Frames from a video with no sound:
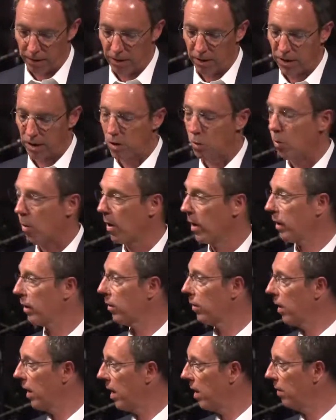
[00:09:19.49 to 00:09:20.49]
You want a
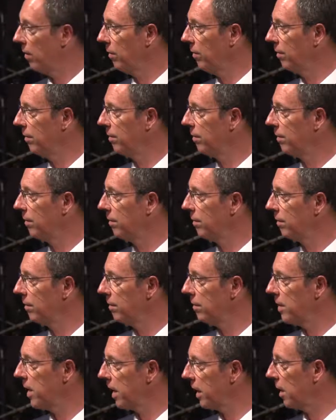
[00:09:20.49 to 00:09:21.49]
crown?
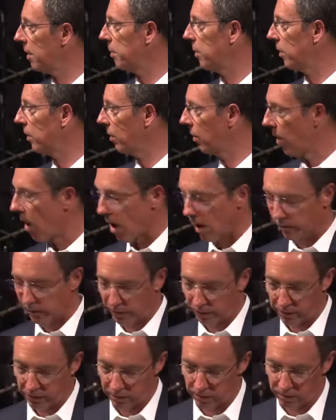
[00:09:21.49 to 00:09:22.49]
Take up your
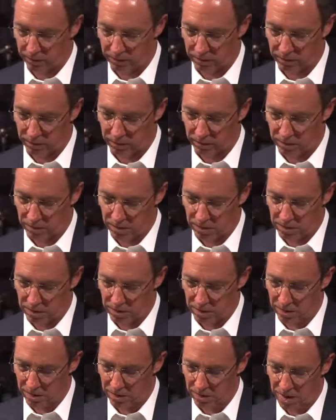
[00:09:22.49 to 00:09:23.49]
cross.
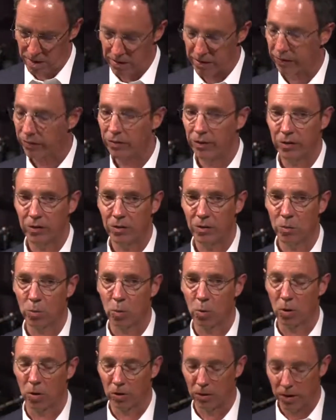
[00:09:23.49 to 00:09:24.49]
This isn't
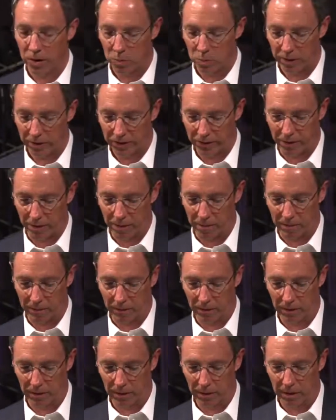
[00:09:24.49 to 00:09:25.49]
worldly wisdom,
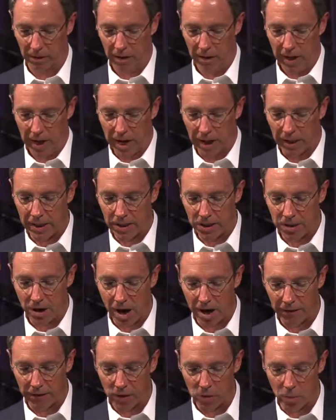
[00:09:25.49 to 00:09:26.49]
at least not
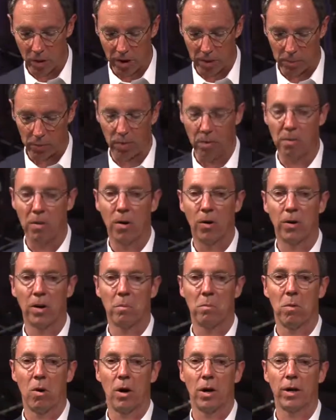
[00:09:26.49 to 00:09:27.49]
if you want to promote and
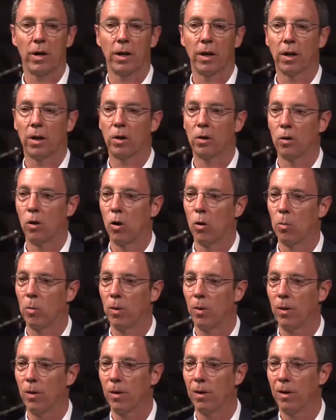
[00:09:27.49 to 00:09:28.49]
market a
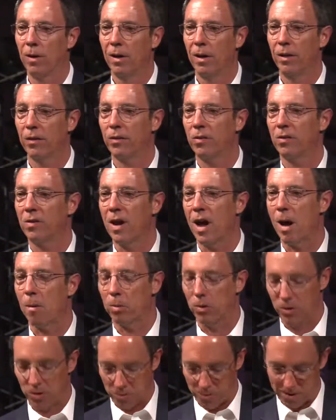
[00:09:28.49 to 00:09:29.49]
global
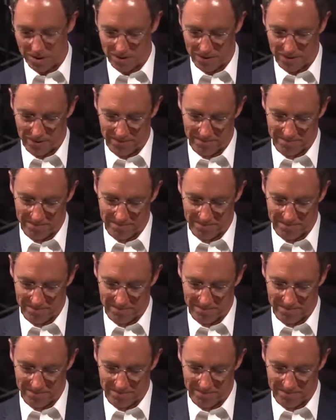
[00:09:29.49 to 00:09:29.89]
establishment.